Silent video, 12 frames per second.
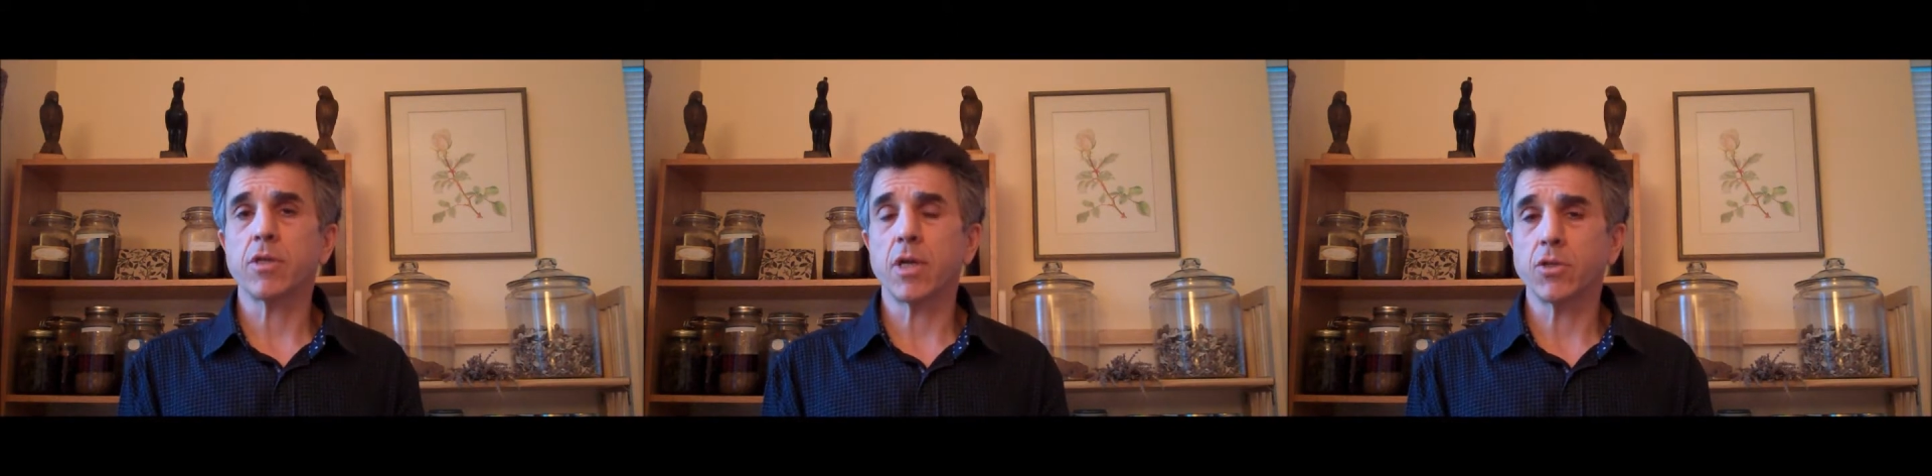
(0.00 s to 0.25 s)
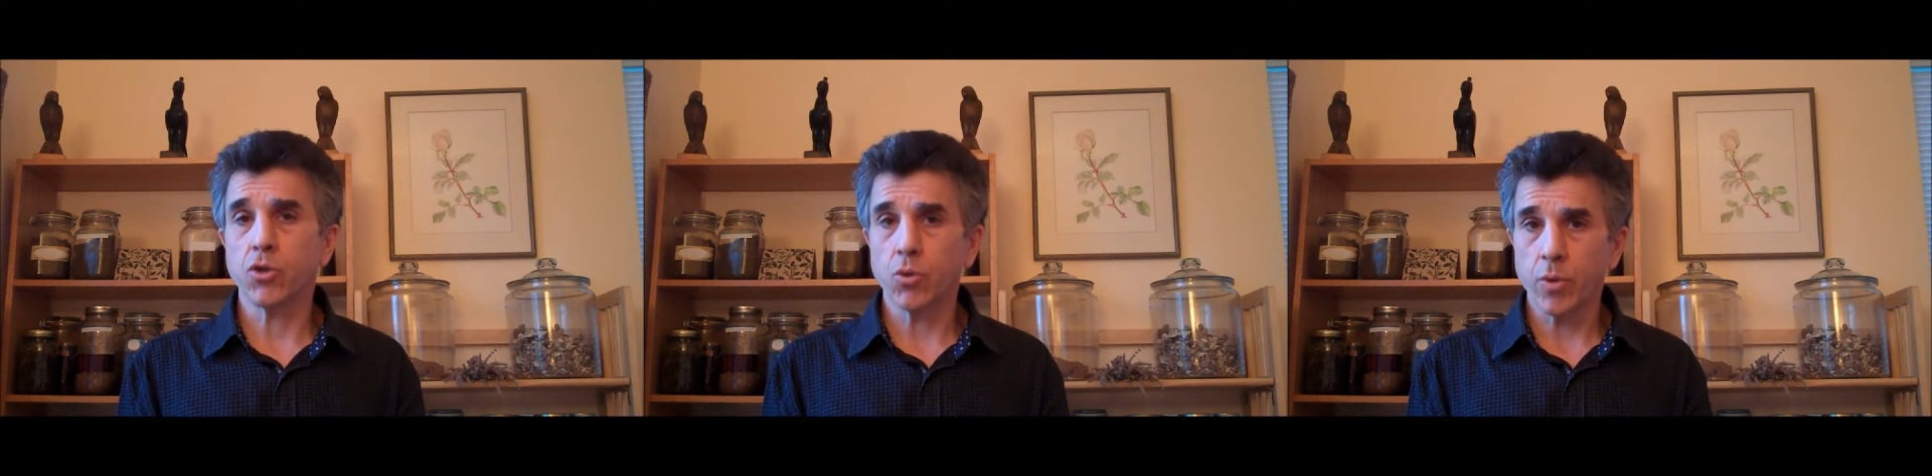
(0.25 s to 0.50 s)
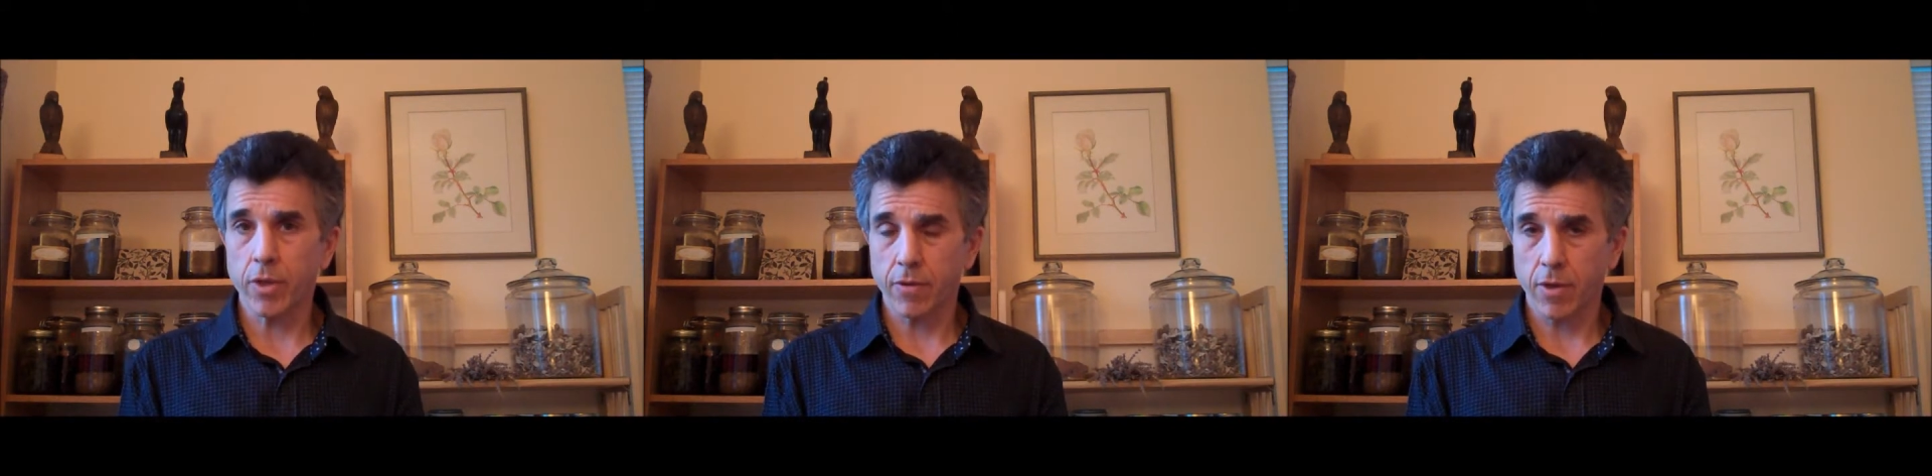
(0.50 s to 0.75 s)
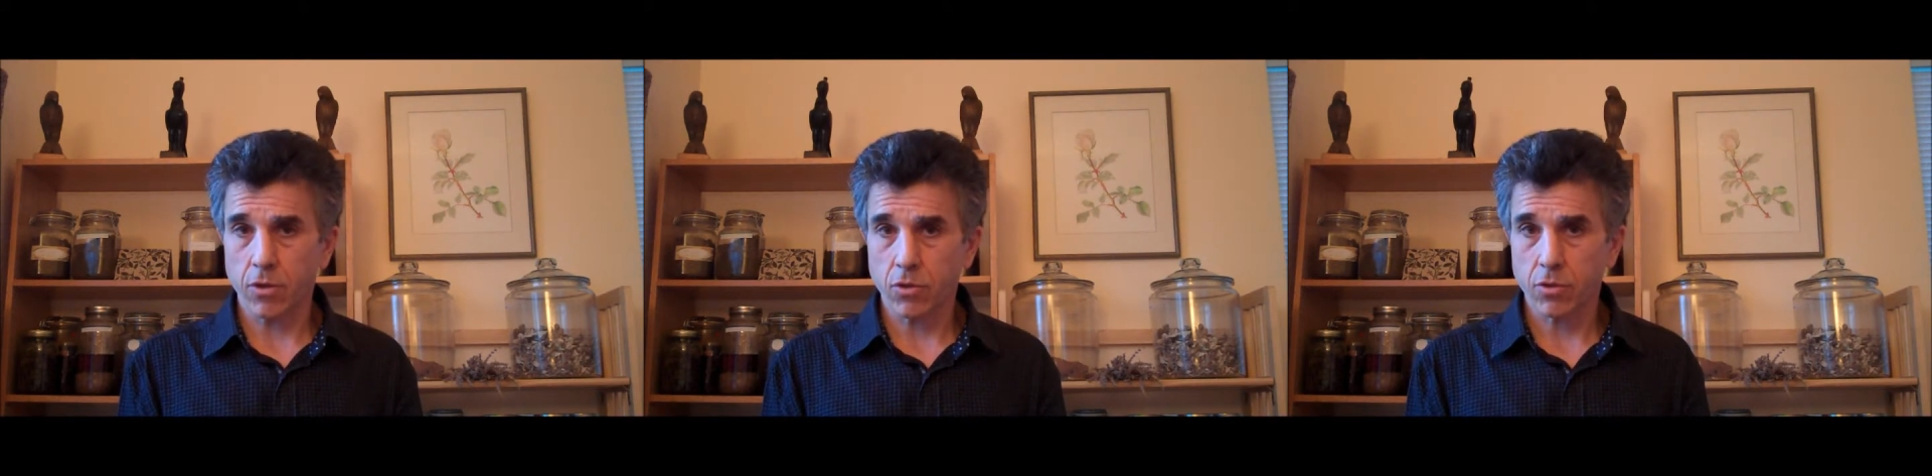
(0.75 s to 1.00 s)
at doing
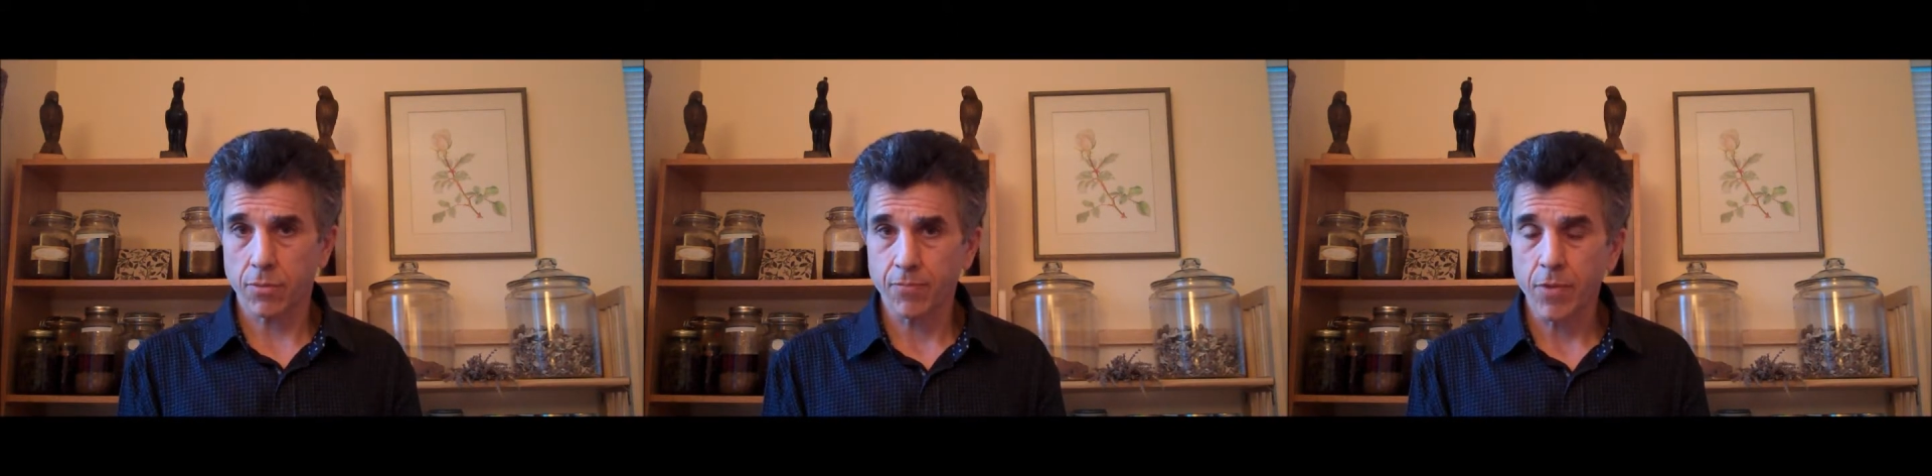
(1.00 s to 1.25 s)
this.